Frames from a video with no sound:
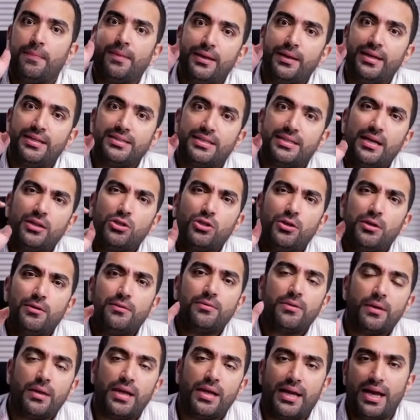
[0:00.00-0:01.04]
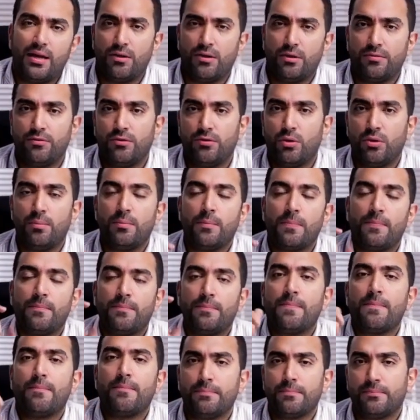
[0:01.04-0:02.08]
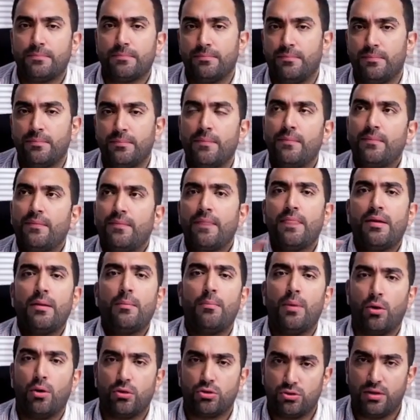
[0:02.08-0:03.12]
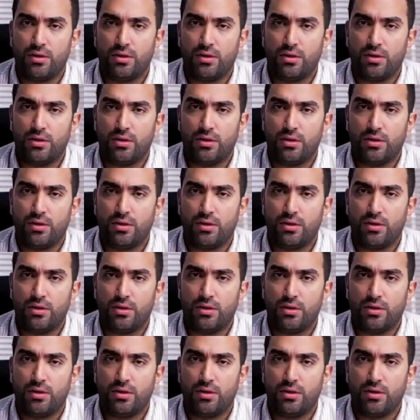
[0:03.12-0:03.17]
essentially filling out a form. Suppose